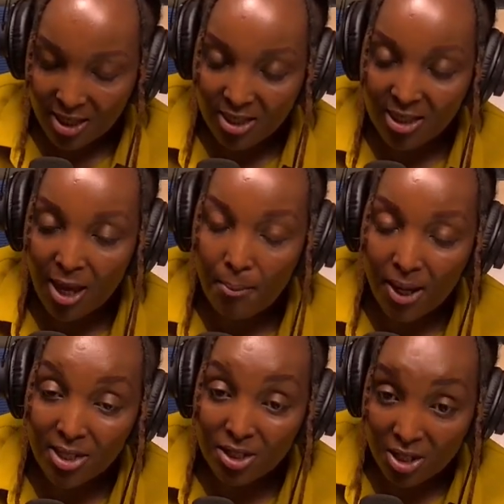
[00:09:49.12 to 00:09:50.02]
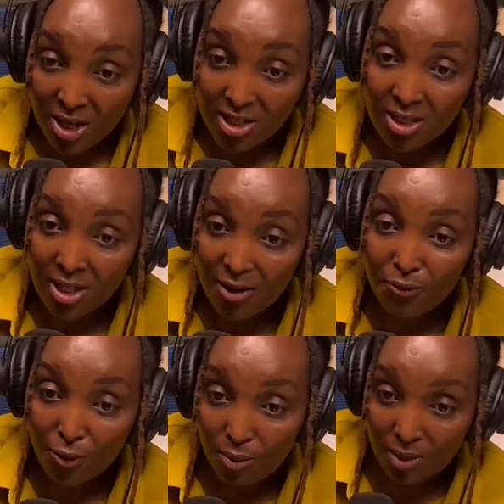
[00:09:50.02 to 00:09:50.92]
are bacteria that are
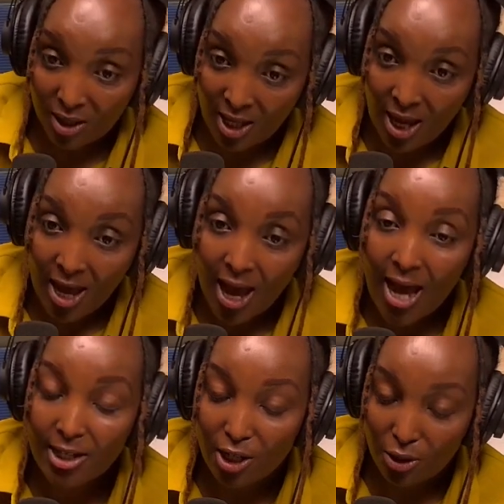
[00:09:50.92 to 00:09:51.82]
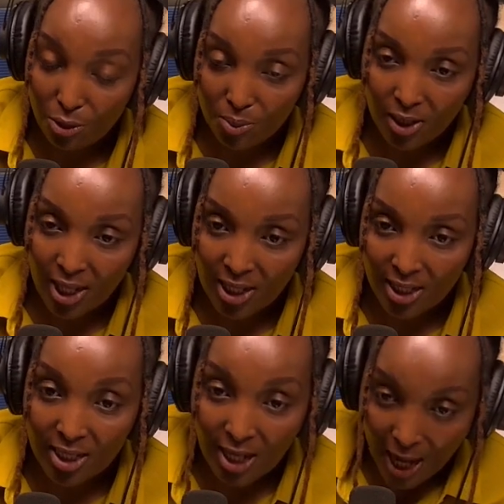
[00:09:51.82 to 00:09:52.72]
formed there anaerobically
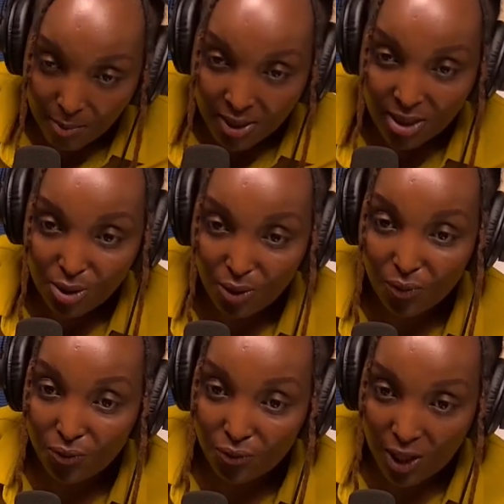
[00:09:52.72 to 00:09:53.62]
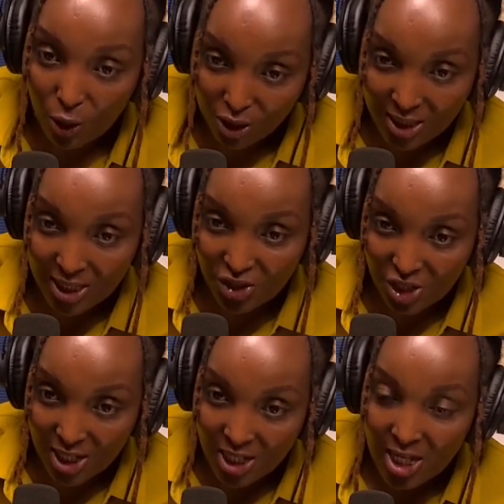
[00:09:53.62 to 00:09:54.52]
in absence of
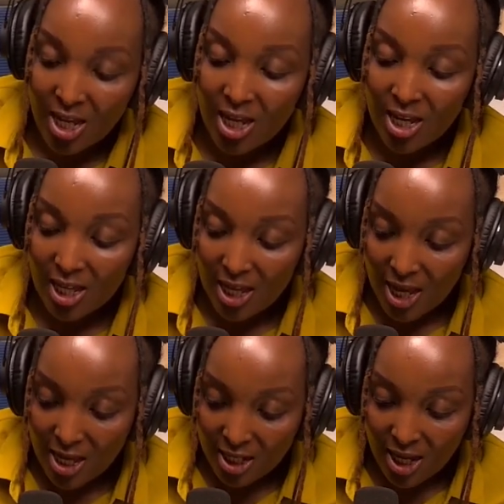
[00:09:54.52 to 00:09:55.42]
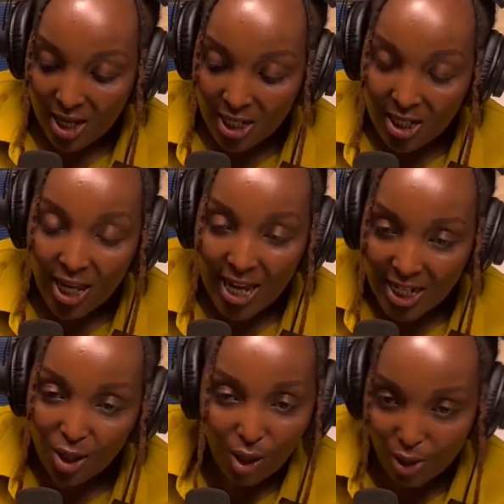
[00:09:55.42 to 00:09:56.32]
oxygen. In
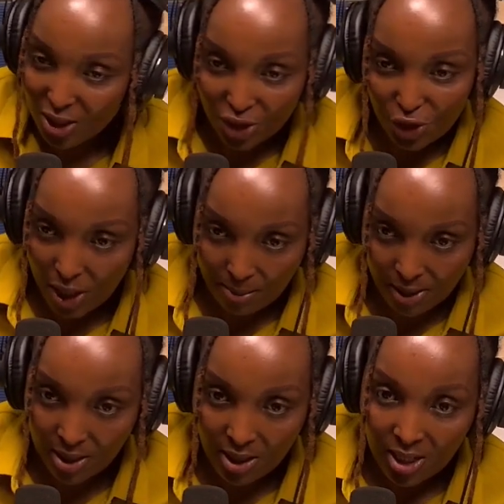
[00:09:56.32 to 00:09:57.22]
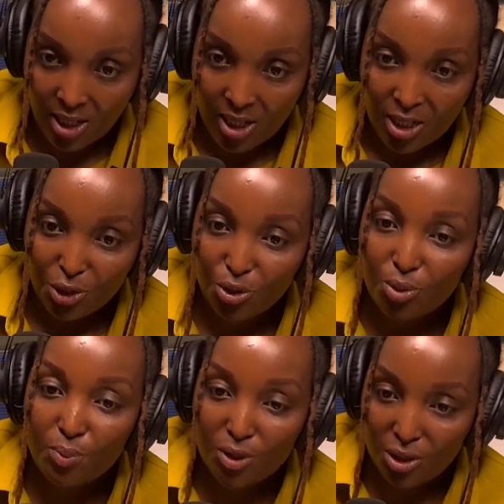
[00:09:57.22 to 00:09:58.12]
any closed chamber
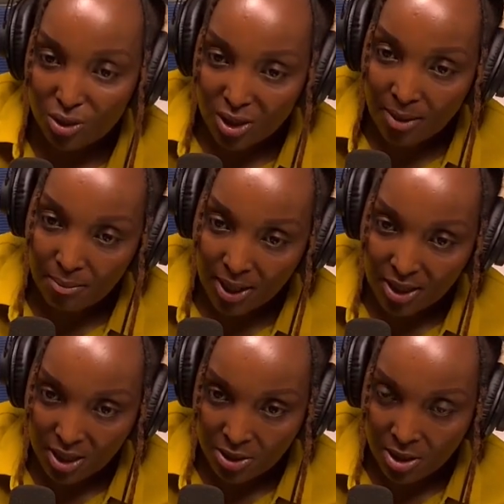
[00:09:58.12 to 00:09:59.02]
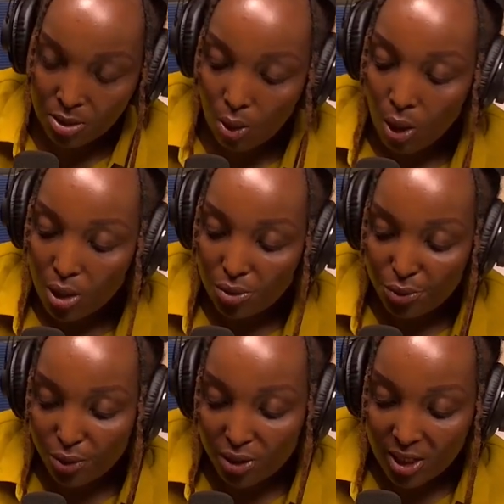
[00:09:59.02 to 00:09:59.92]
should produce some bacteria. So
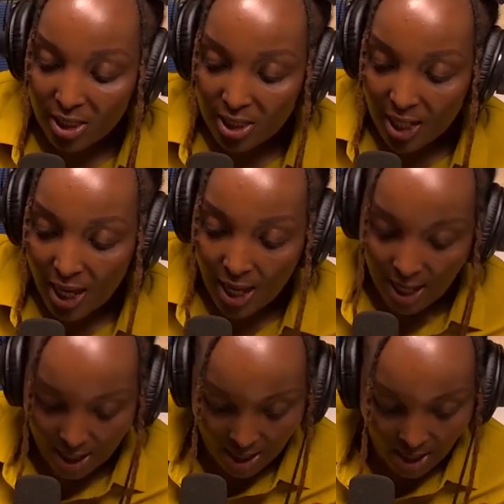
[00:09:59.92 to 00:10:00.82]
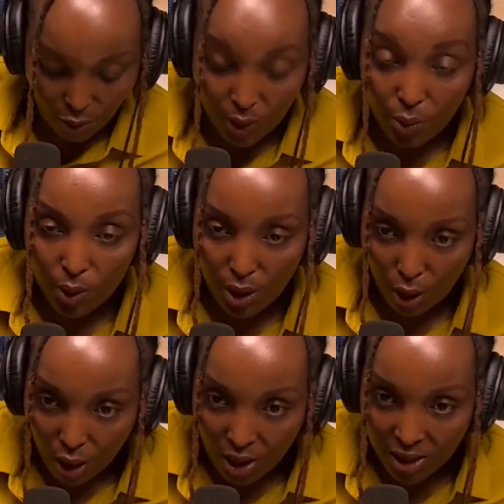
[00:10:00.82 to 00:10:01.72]
through this, we
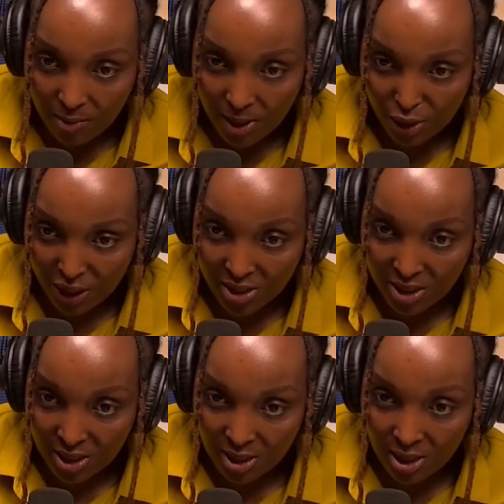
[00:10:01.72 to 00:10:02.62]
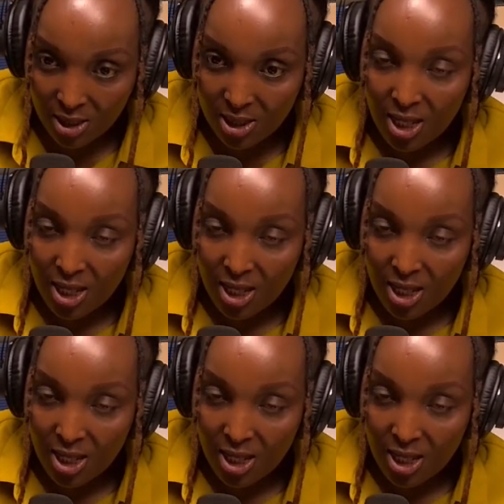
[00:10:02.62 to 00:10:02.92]
lock the biodigesters.